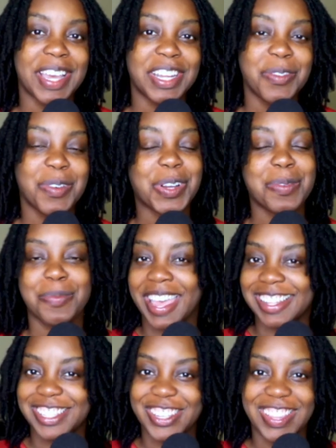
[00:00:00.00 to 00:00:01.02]
Welcome
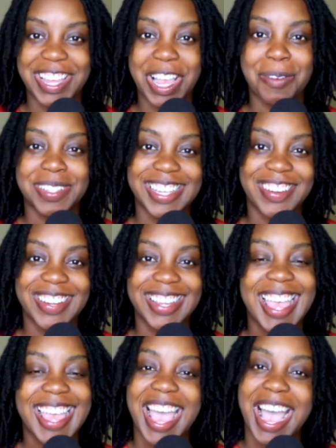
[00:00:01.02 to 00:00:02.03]
back to The Commentary.
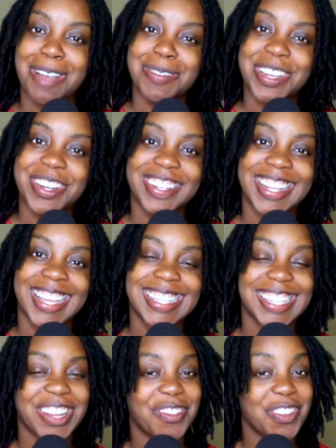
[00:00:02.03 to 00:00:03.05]
I'm your girl, Des,
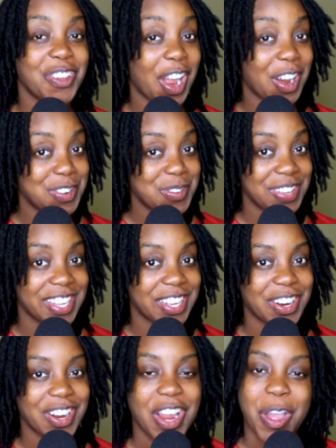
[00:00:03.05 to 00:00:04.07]
and if you are new
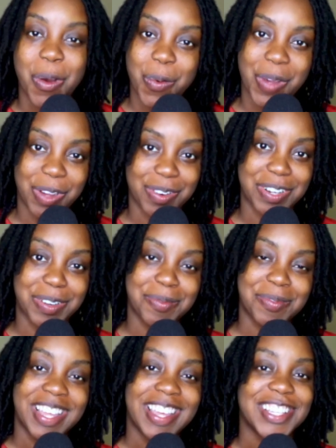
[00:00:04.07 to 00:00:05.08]
here, welcome.
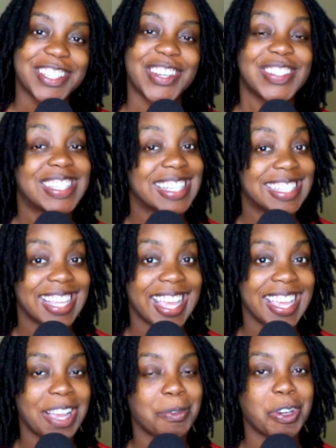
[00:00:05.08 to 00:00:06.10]
So today,
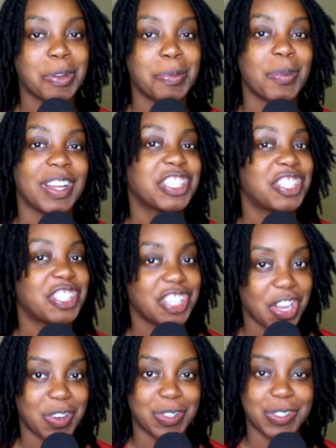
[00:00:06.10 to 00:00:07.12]
I'm going to be watching
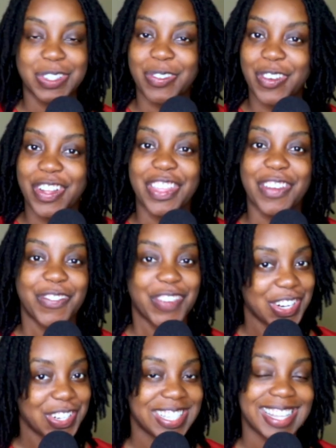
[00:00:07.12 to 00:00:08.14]
Jaws for the
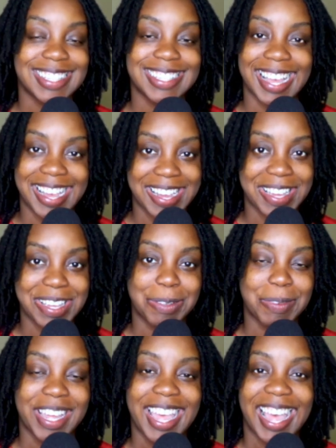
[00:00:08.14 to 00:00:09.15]
first time.
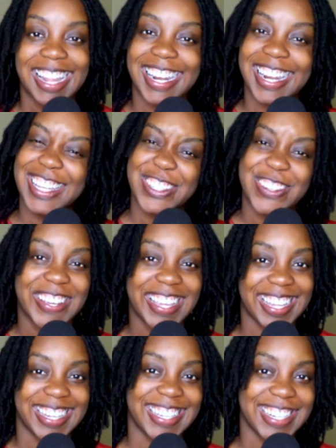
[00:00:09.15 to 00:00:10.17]
Let's go ahead
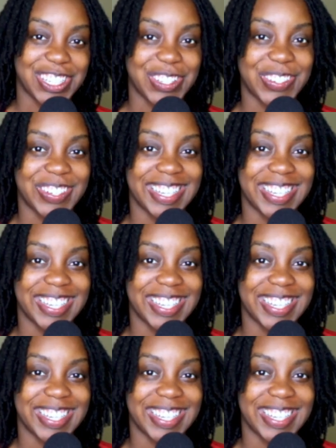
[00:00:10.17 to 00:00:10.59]
and get into it.